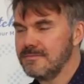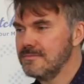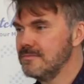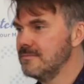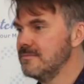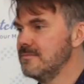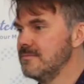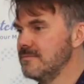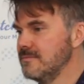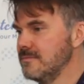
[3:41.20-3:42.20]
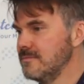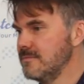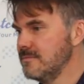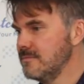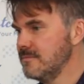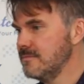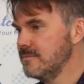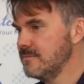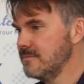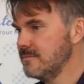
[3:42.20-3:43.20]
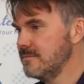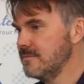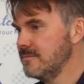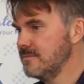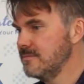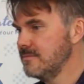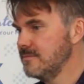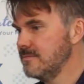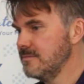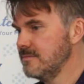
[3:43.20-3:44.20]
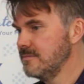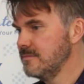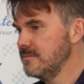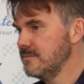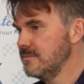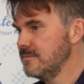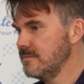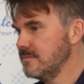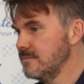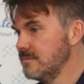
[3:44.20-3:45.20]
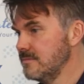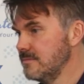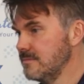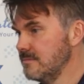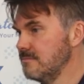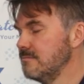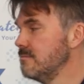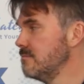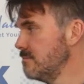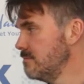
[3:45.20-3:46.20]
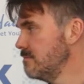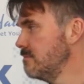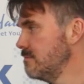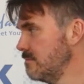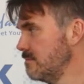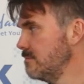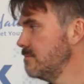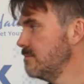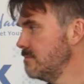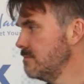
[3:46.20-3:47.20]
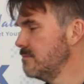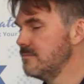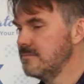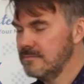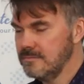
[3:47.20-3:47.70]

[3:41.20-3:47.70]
No words are spoken by the person on screen.